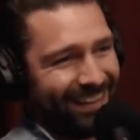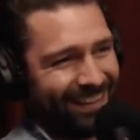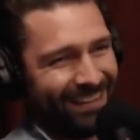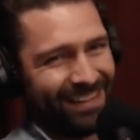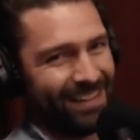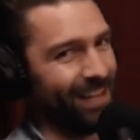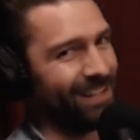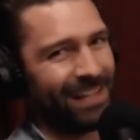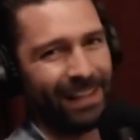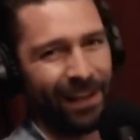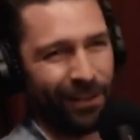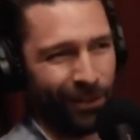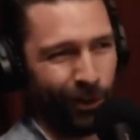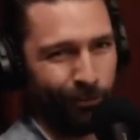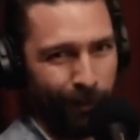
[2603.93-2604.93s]
Sounds I'm like
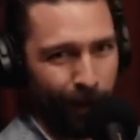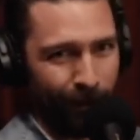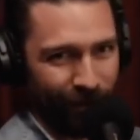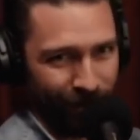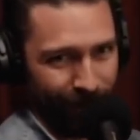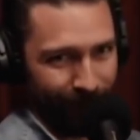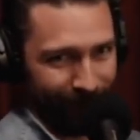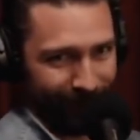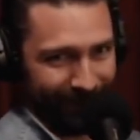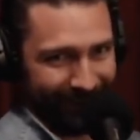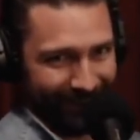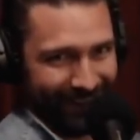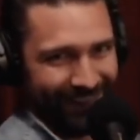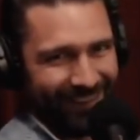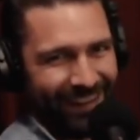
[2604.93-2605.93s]
a your mama joke.
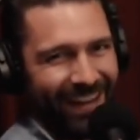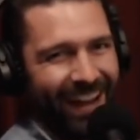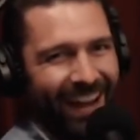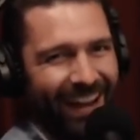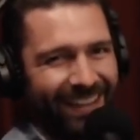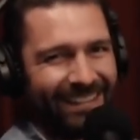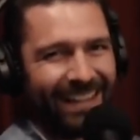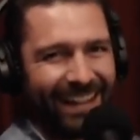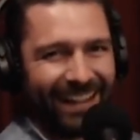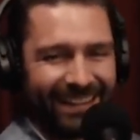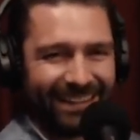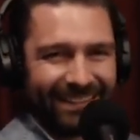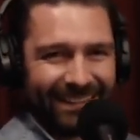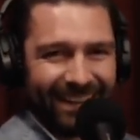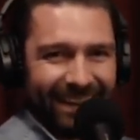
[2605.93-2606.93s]
Yeah, my first
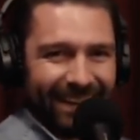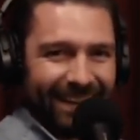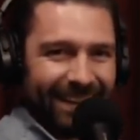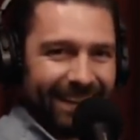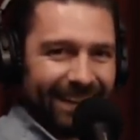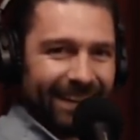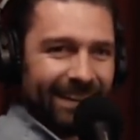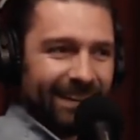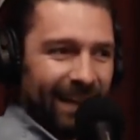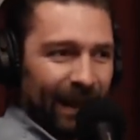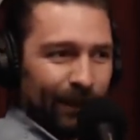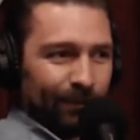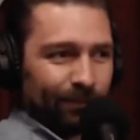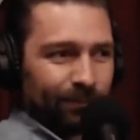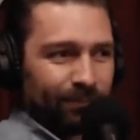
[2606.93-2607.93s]
videos are so old yeah.
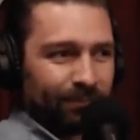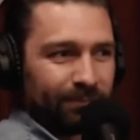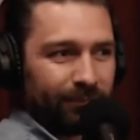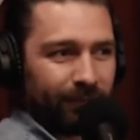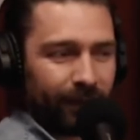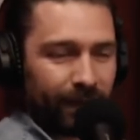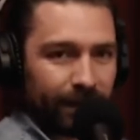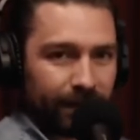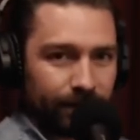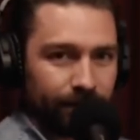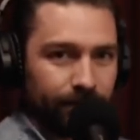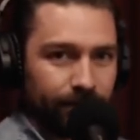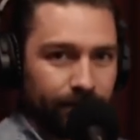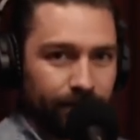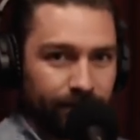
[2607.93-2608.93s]
that they use Pearl
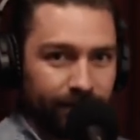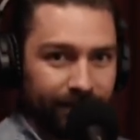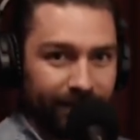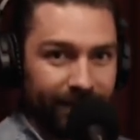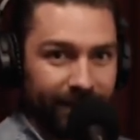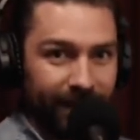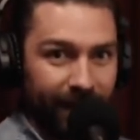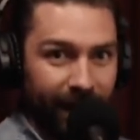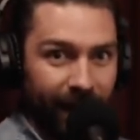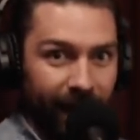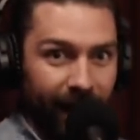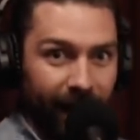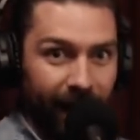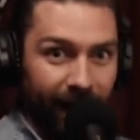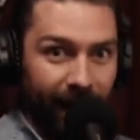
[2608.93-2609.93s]
Jam as a
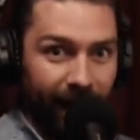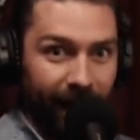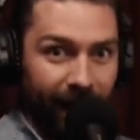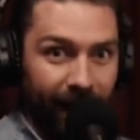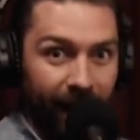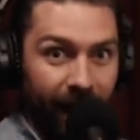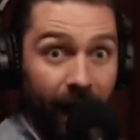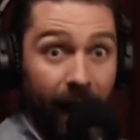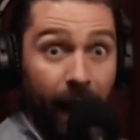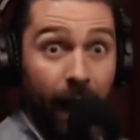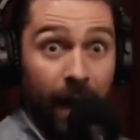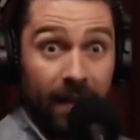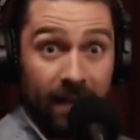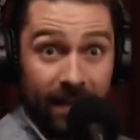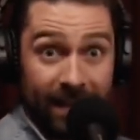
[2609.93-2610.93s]
soundtrack, and it's it's
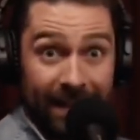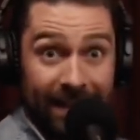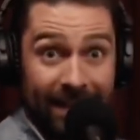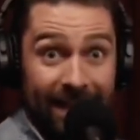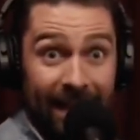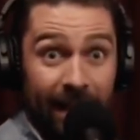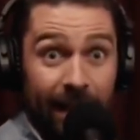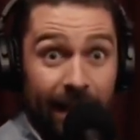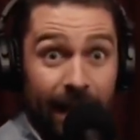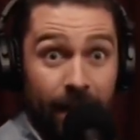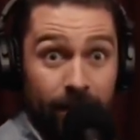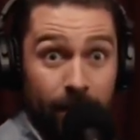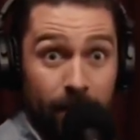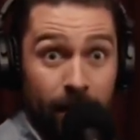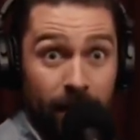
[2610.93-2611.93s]
and so it's old, still it's still allowed
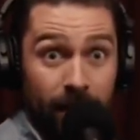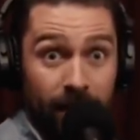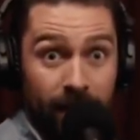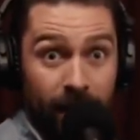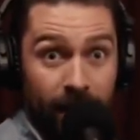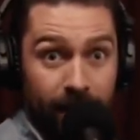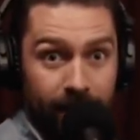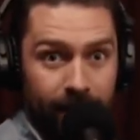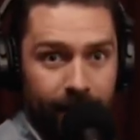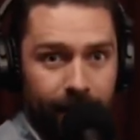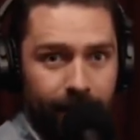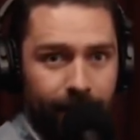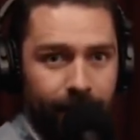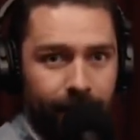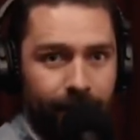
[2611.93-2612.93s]
there. to be monetized.
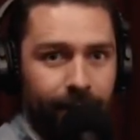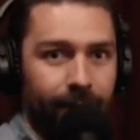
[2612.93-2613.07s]
Yeah.